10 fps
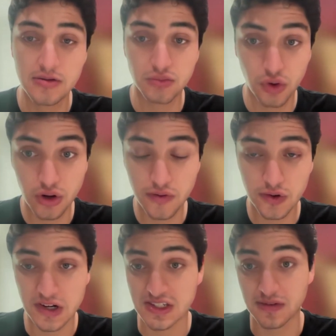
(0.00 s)

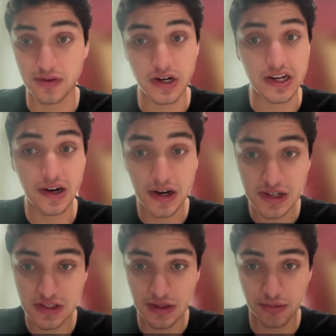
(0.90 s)
Moreover, it's a very
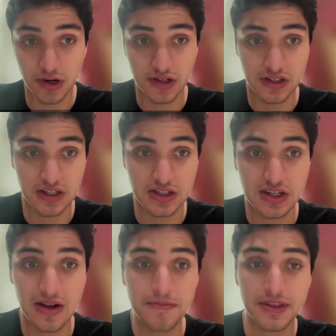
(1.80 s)
costly process,